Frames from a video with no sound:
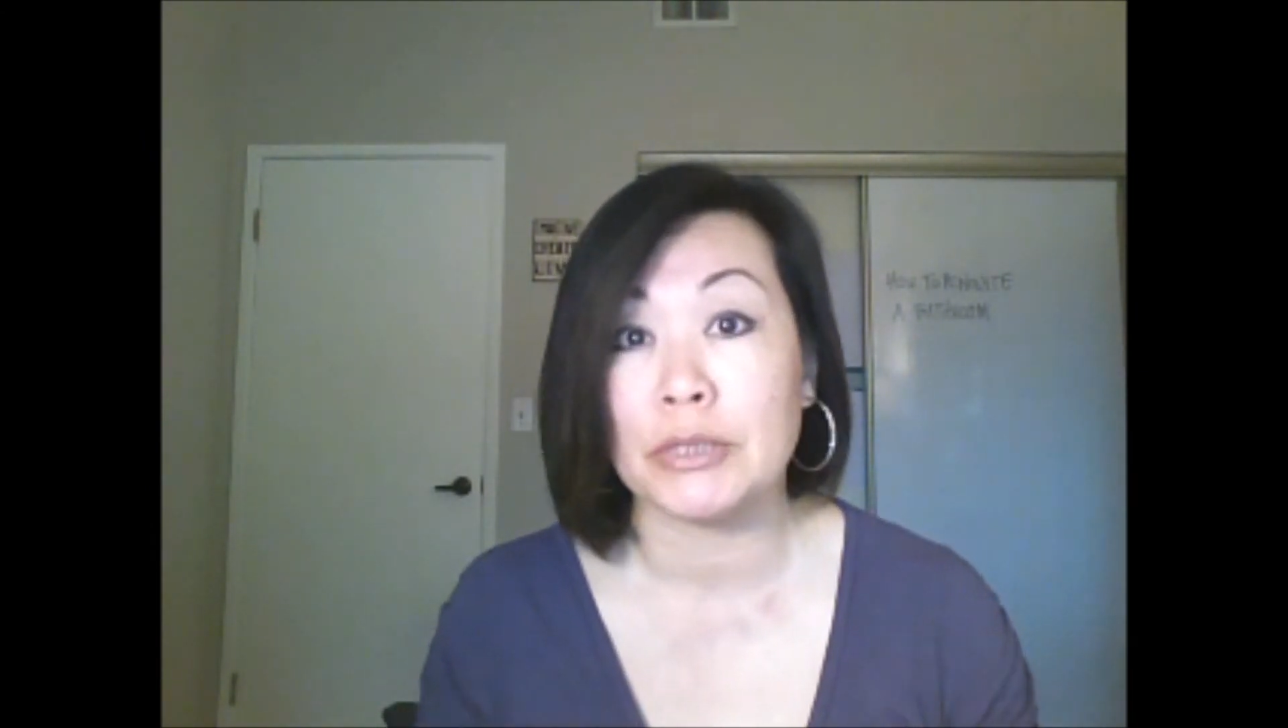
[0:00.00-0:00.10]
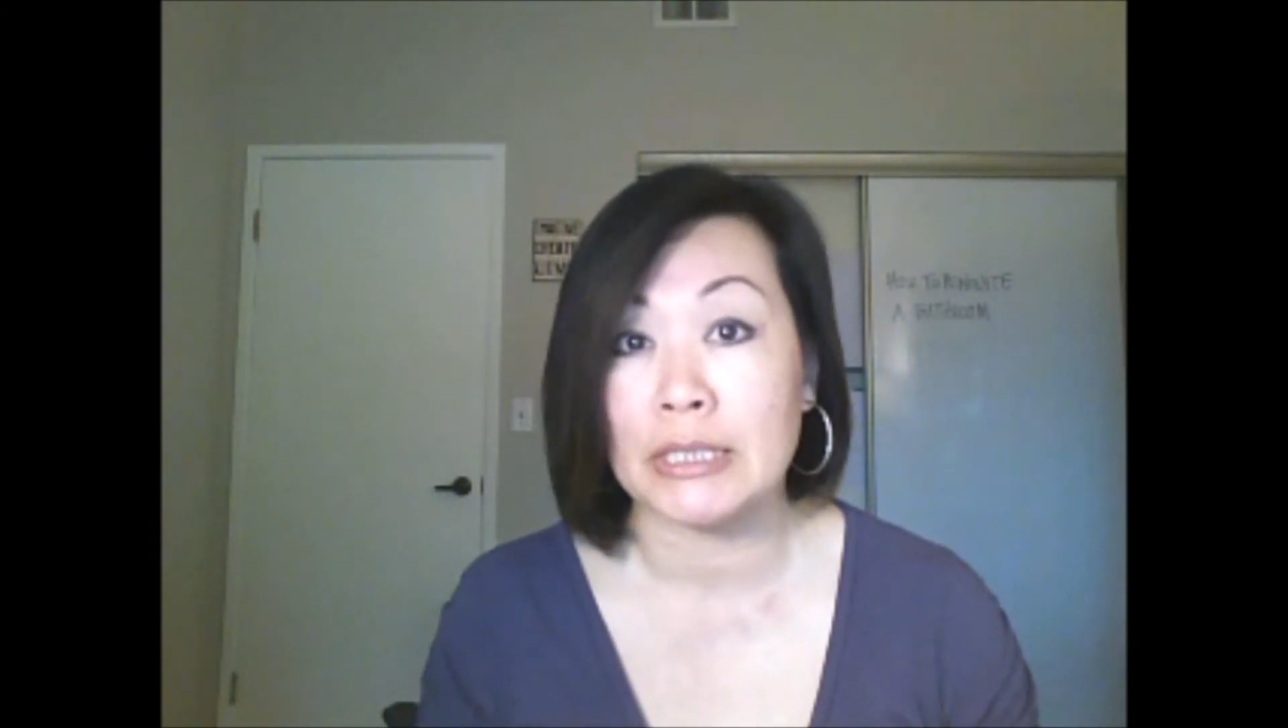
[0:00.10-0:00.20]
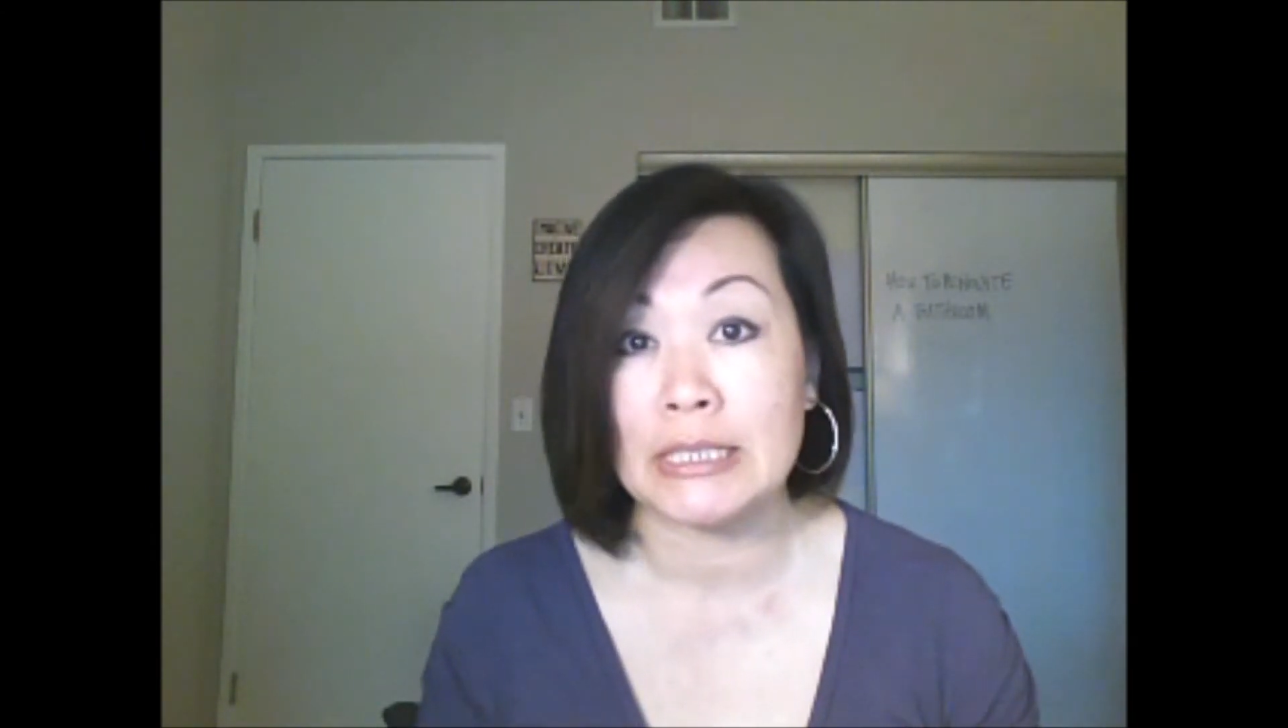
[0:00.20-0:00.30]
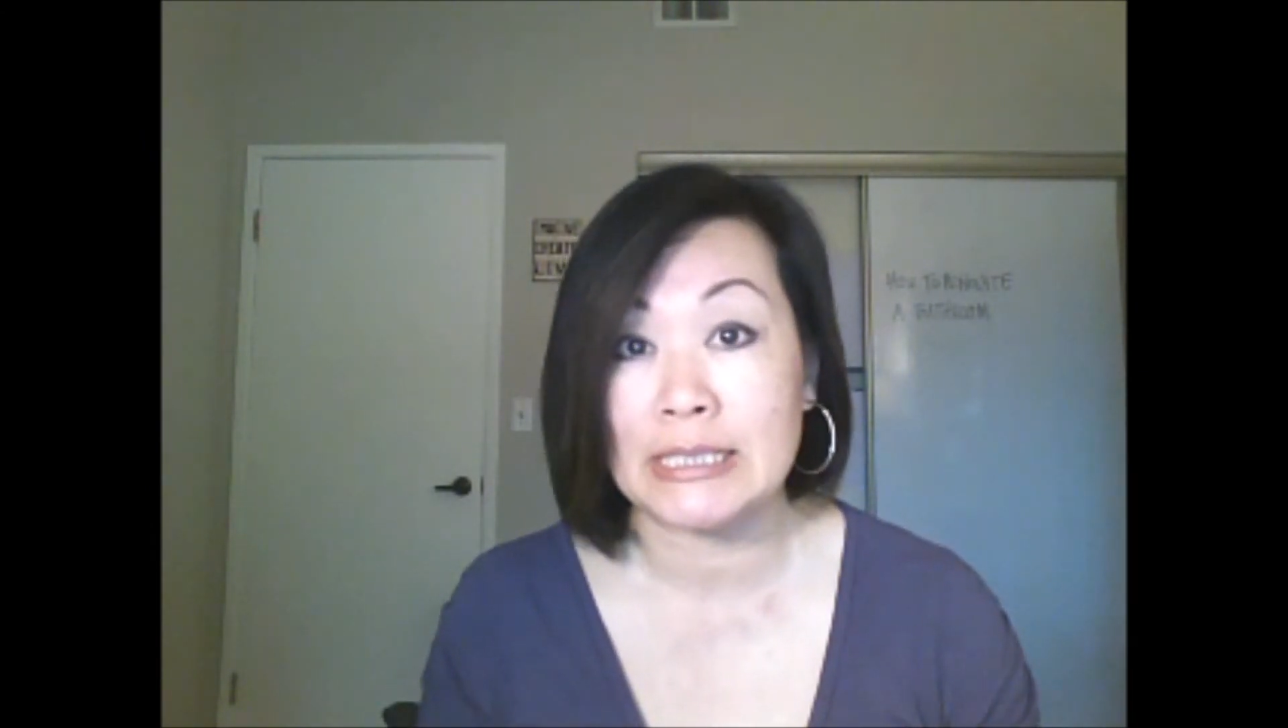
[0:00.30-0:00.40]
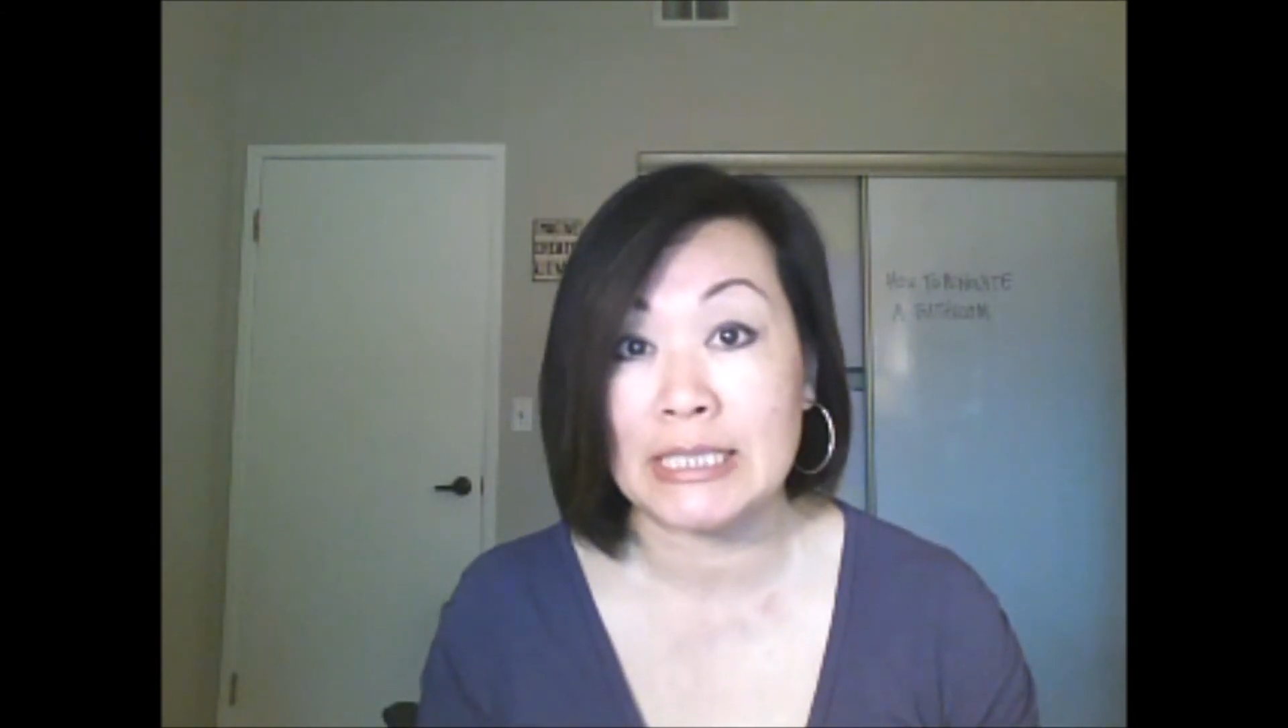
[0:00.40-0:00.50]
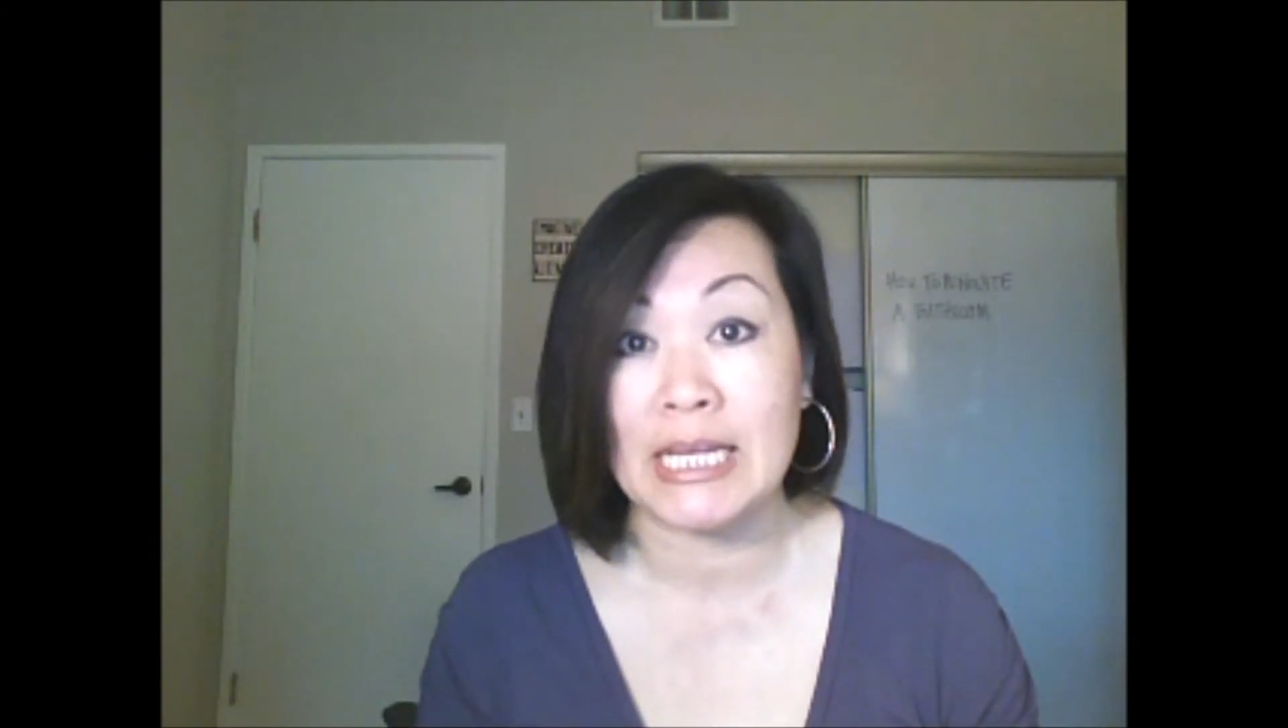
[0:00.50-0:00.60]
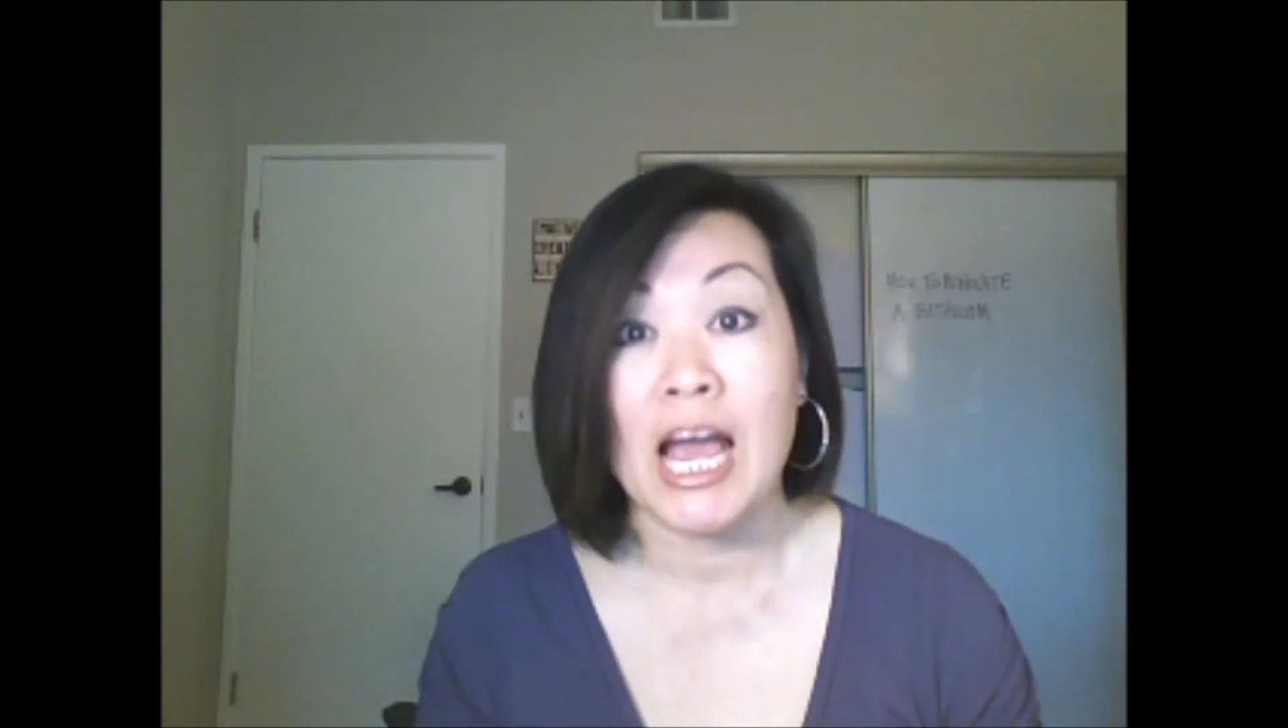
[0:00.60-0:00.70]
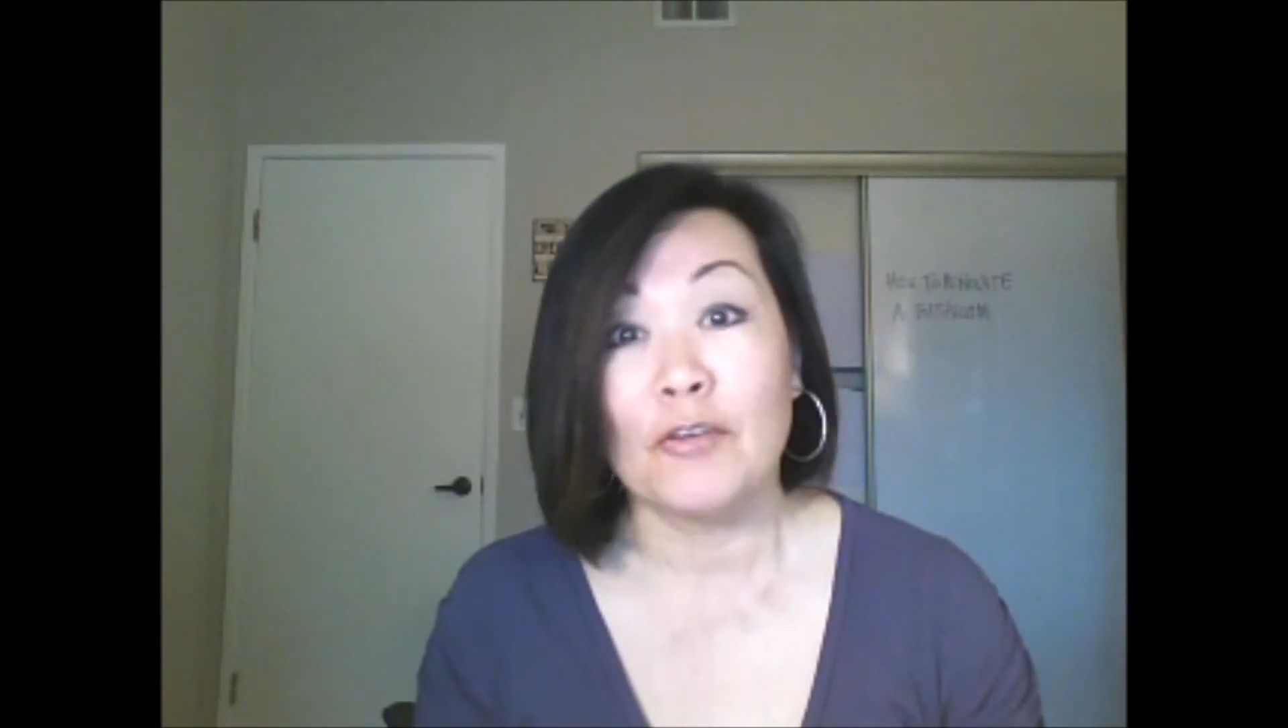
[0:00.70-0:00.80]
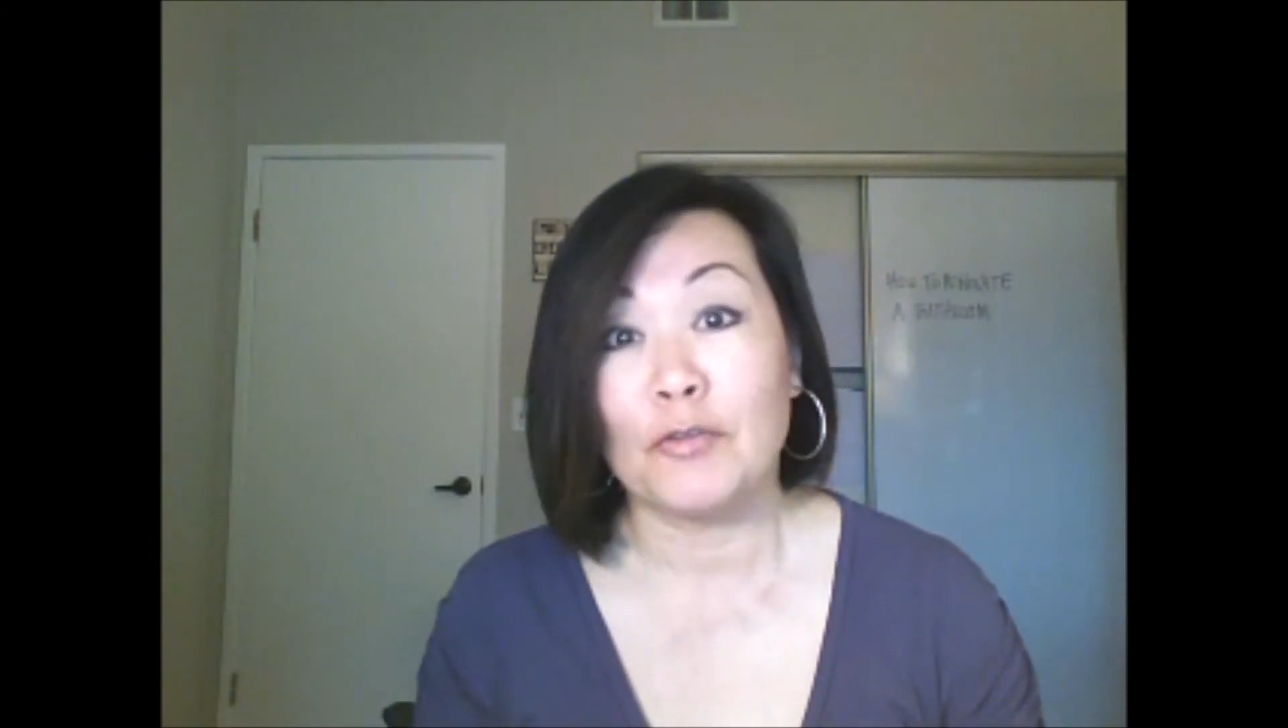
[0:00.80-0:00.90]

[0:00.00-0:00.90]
easy